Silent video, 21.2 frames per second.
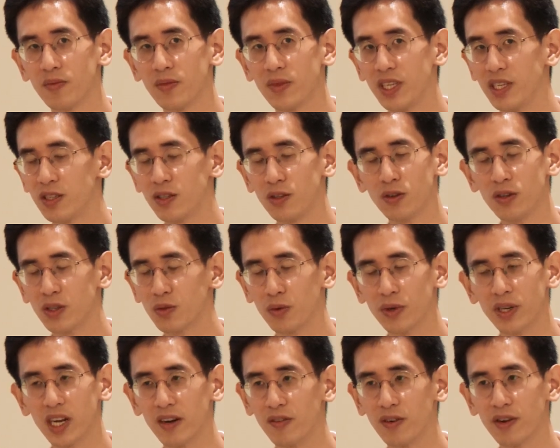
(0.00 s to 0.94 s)
these students will
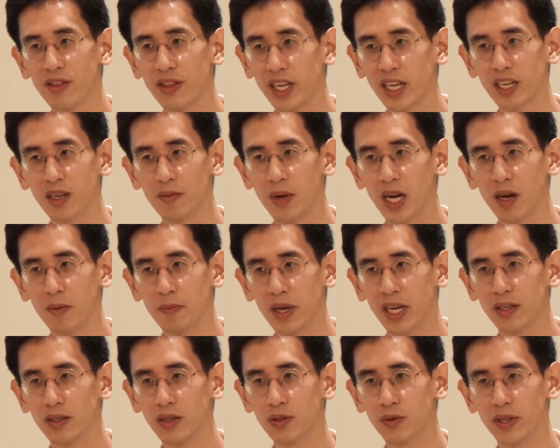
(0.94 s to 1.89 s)
never think about
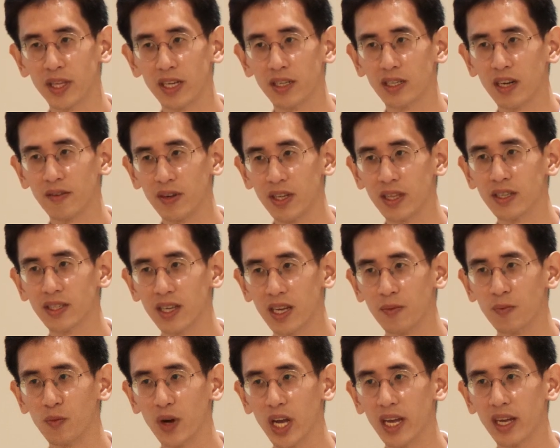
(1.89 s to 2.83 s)
patients with HIV the
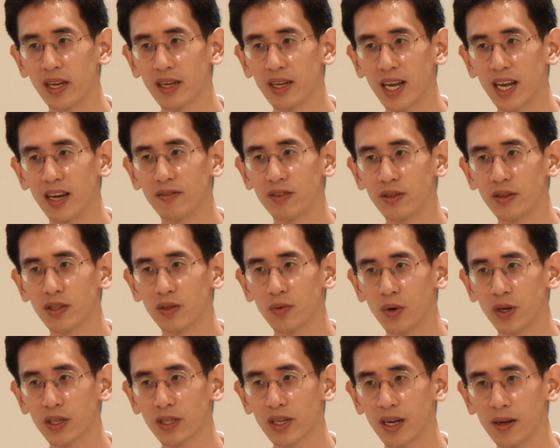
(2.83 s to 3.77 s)
same way after this
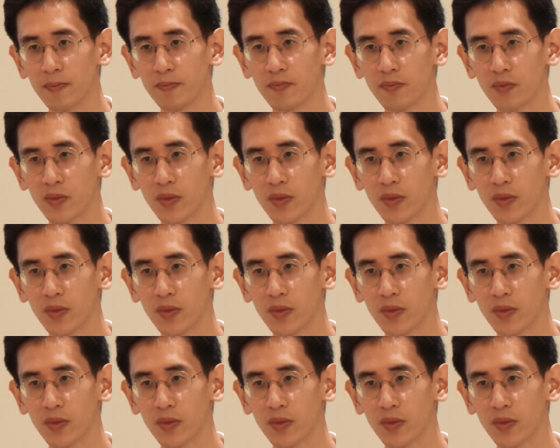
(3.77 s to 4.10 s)
workshop.